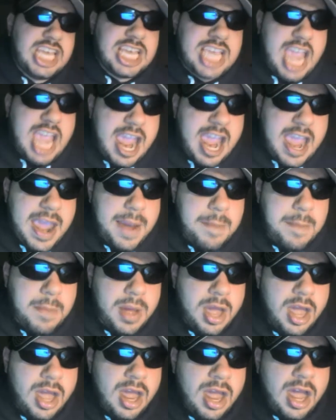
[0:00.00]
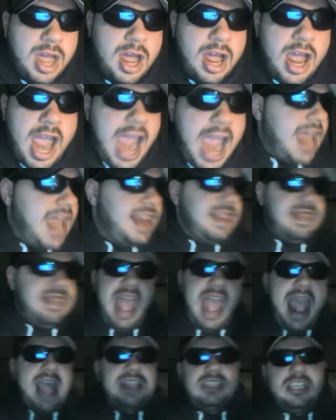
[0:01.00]
the game. And
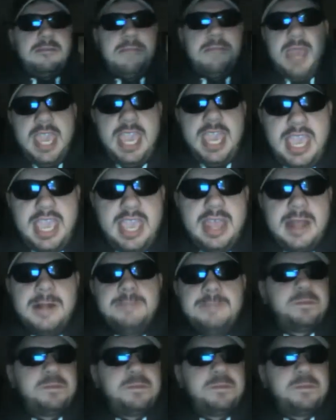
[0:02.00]
that to me